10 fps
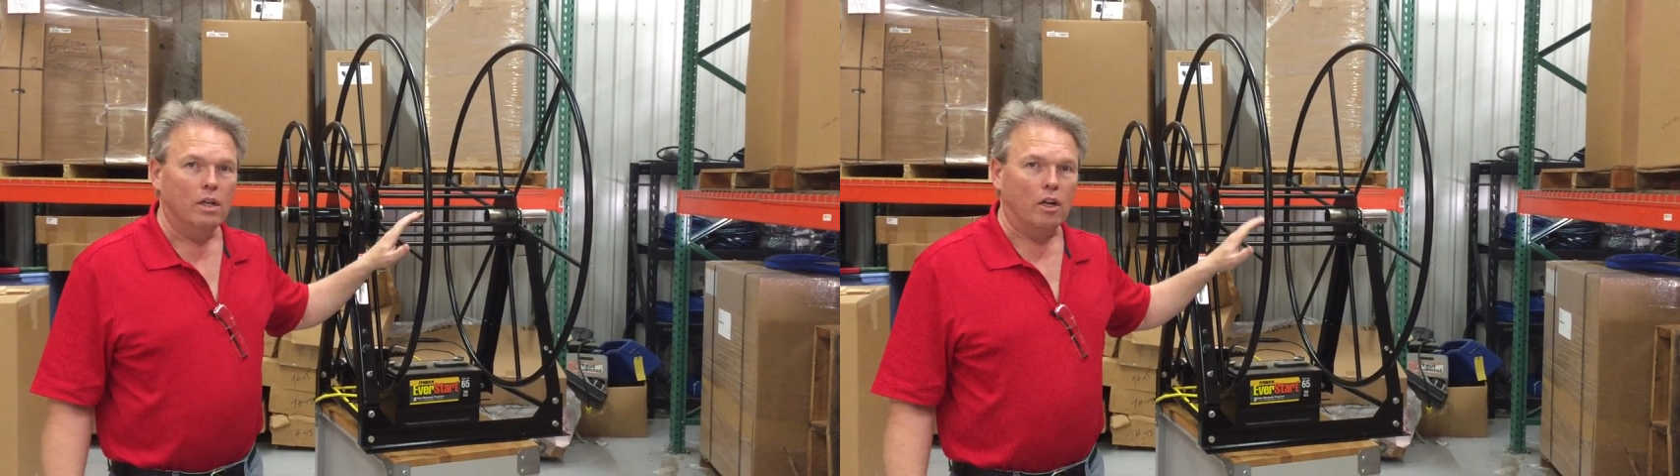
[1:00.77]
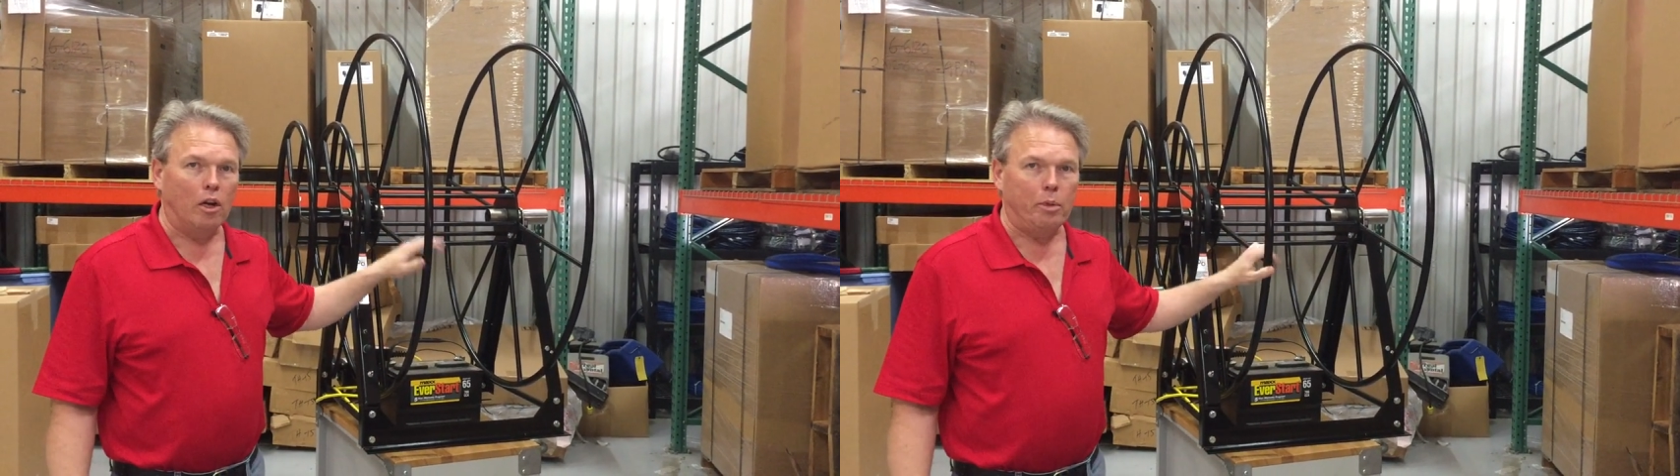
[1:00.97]

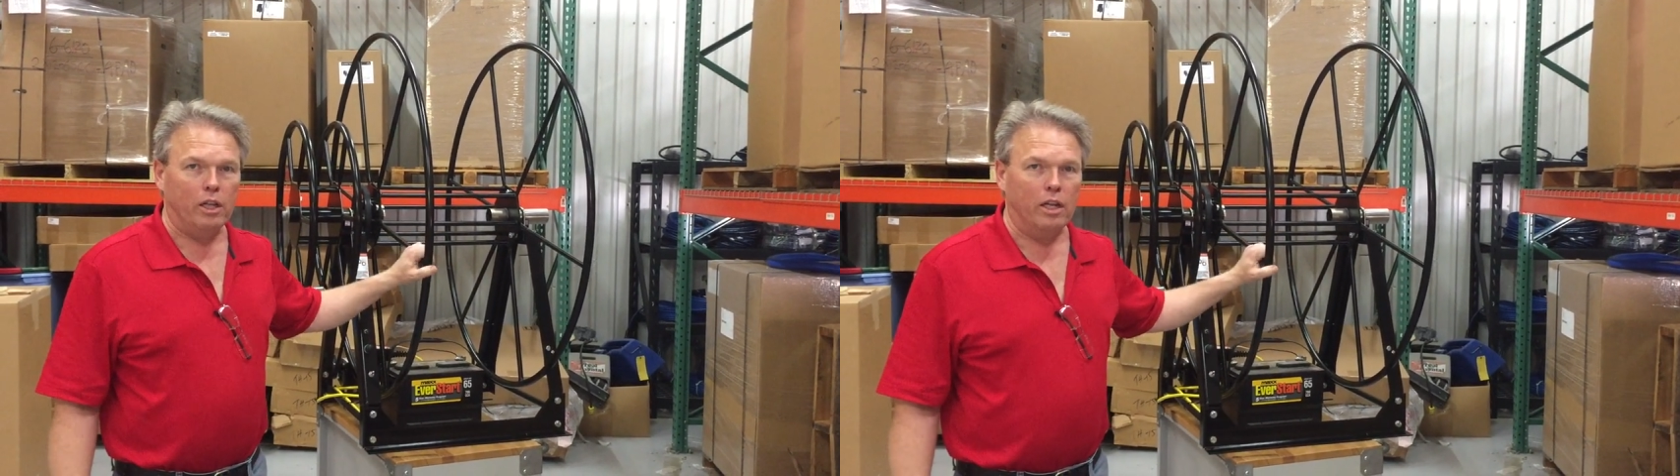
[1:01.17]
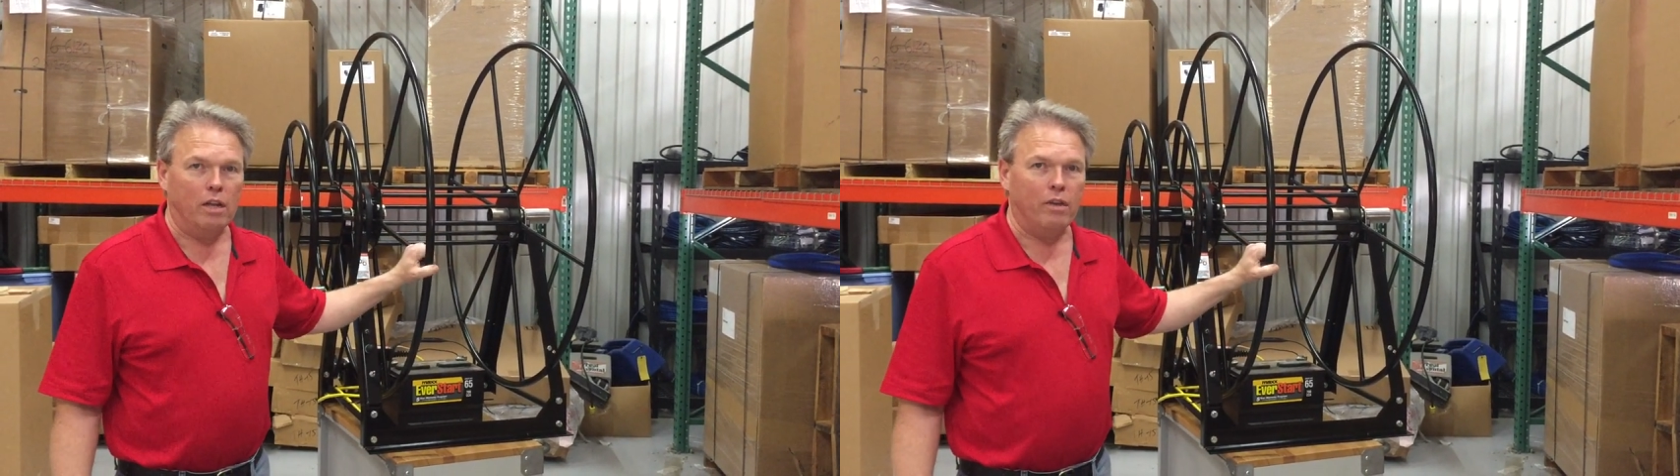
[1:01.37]
carpet
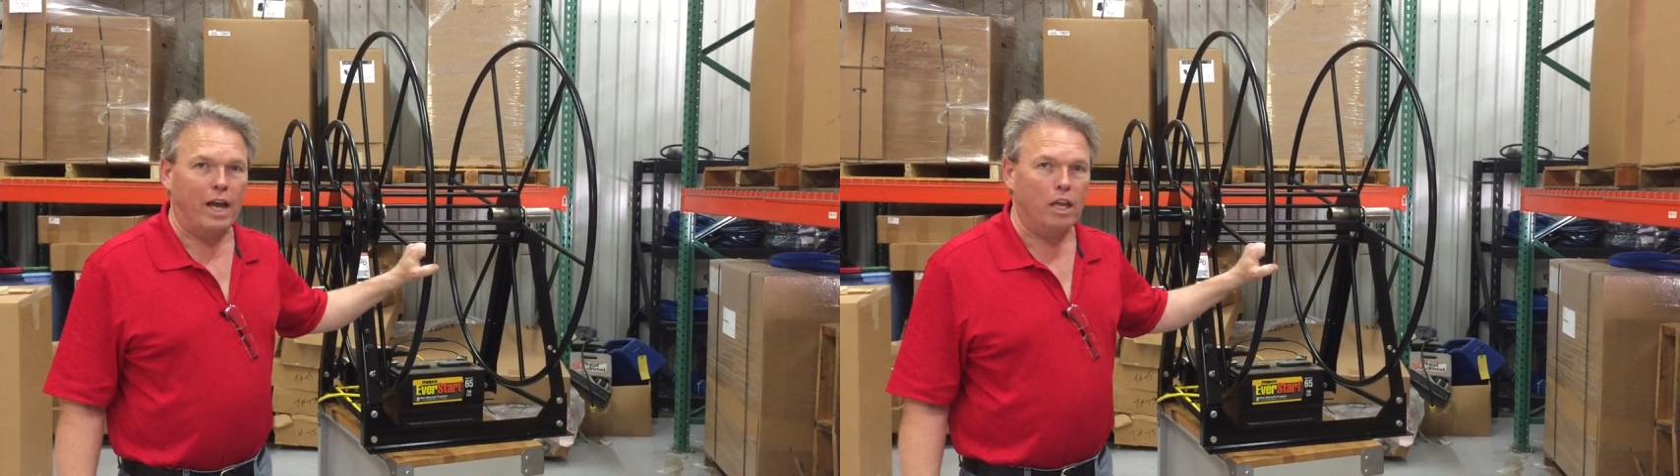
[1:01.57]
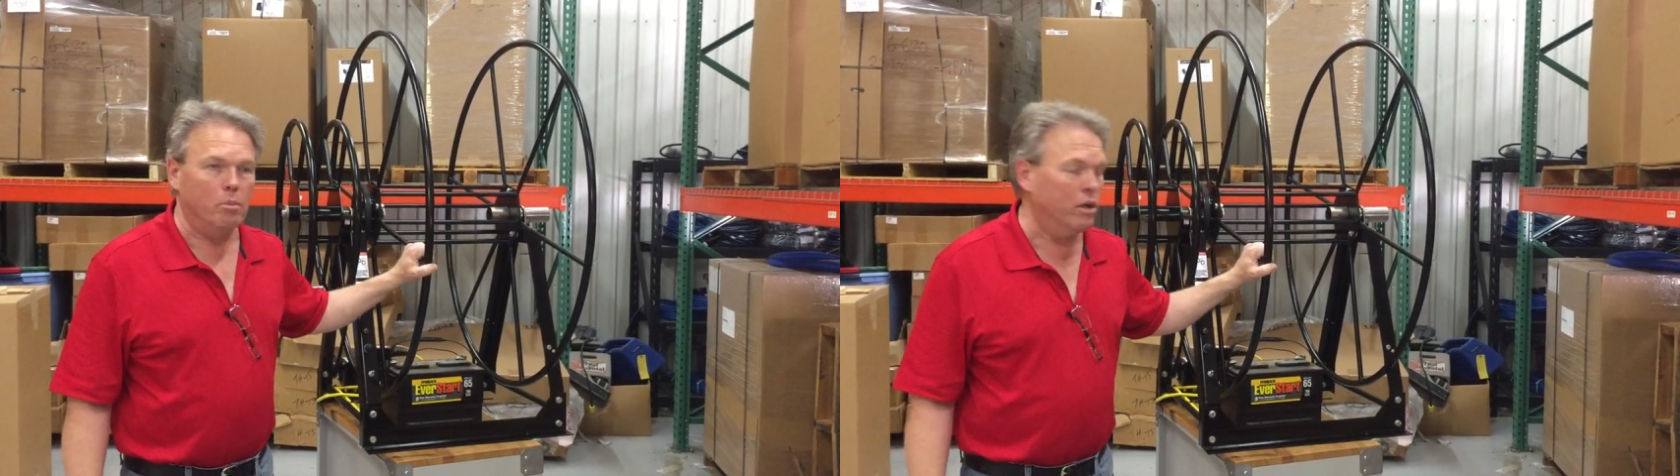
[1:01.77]
cleaning
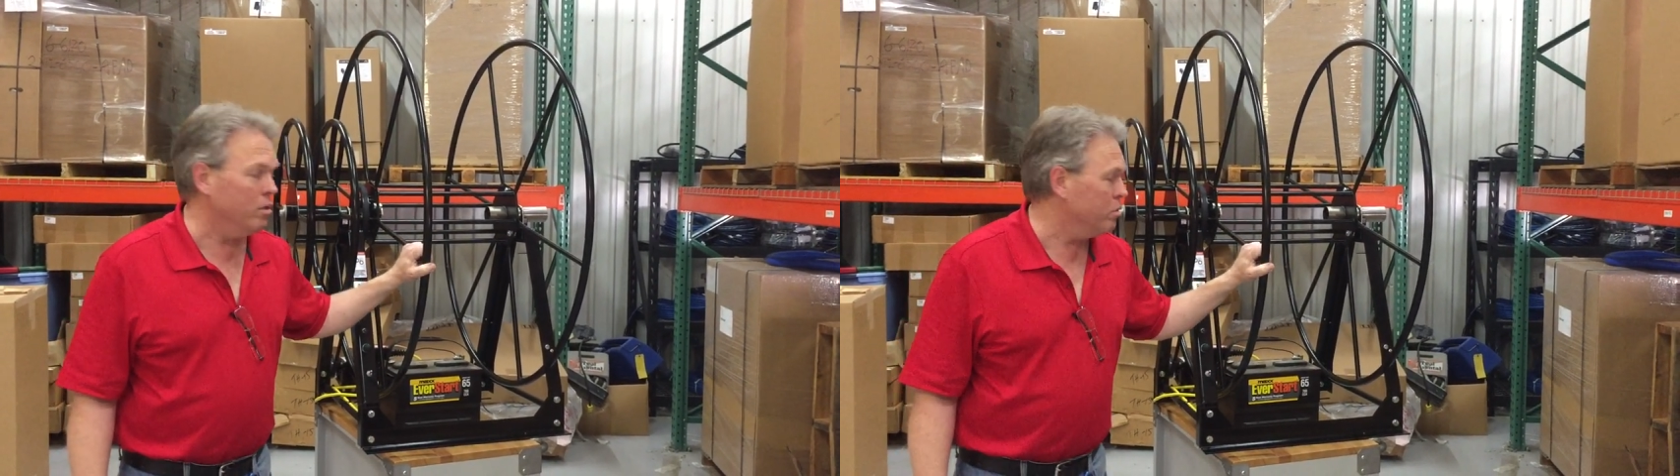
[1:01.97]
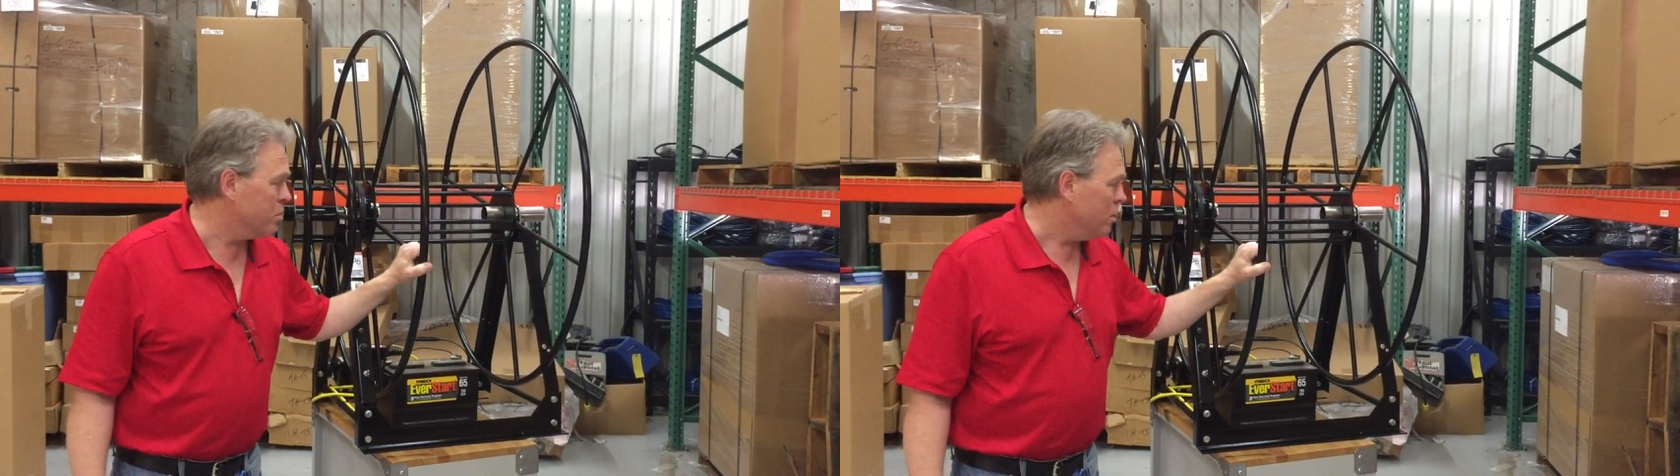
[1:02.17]
vacuum
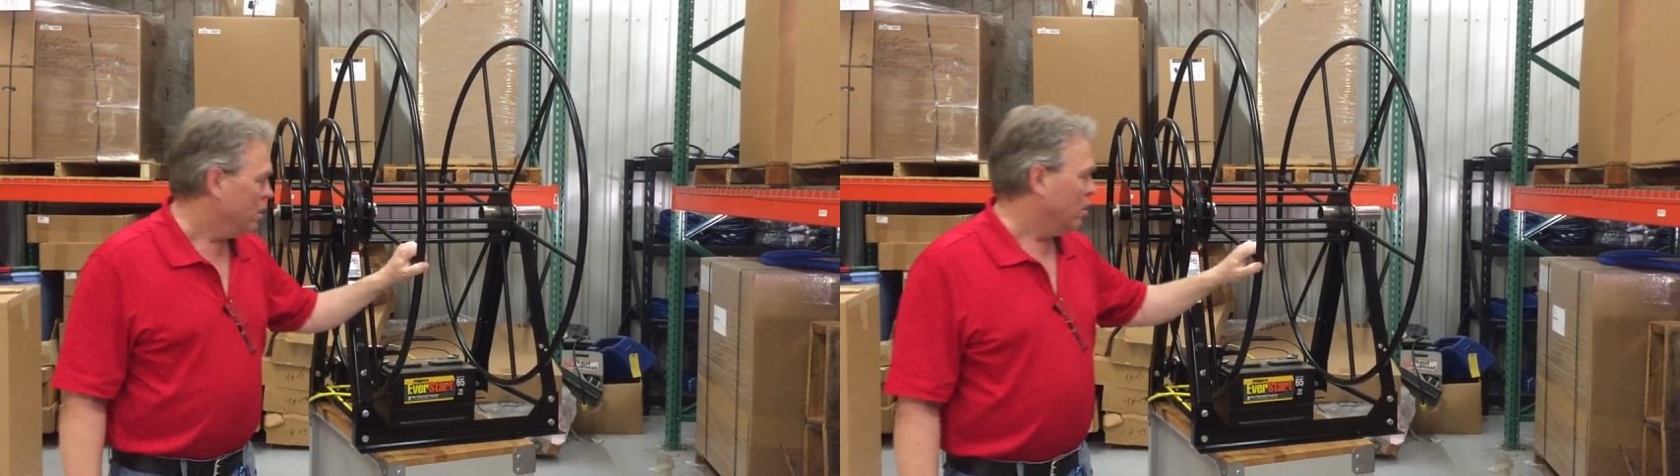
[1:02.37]
hose